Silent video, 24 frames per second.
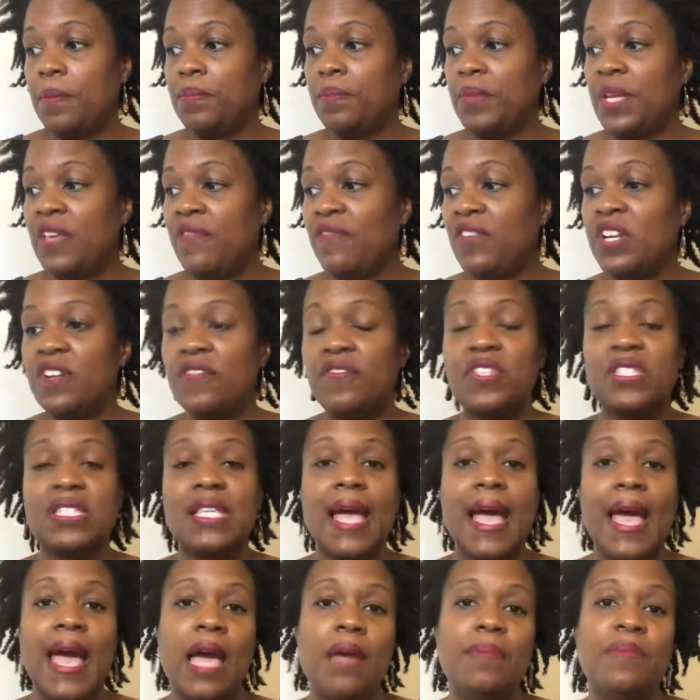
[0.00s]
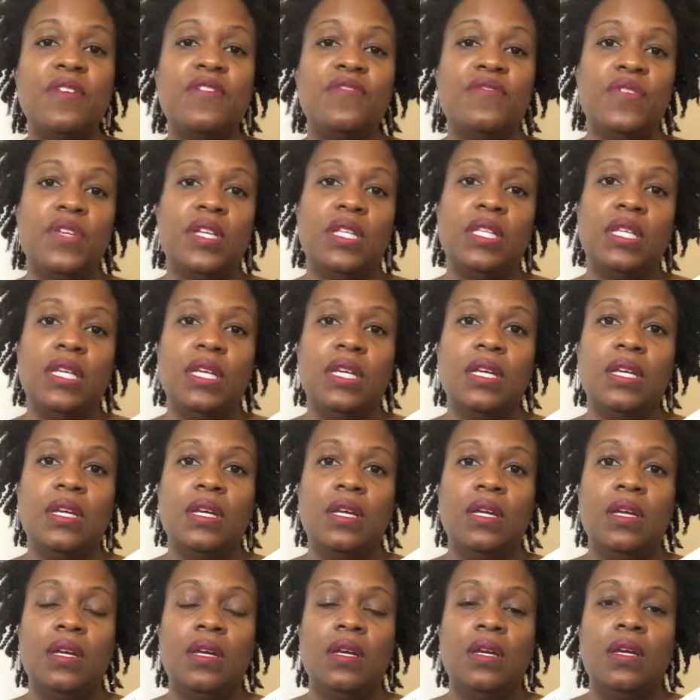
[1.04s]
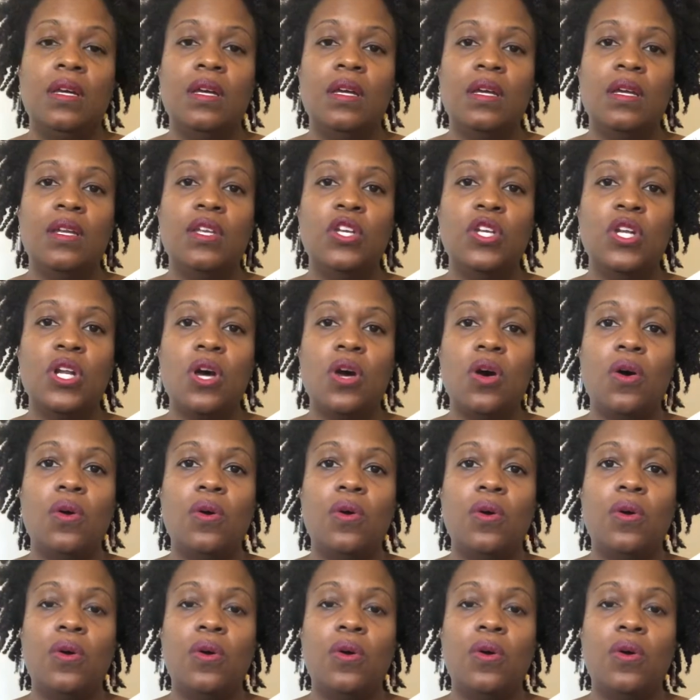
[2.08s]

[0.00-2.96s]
even if it's a happy feeling, you know.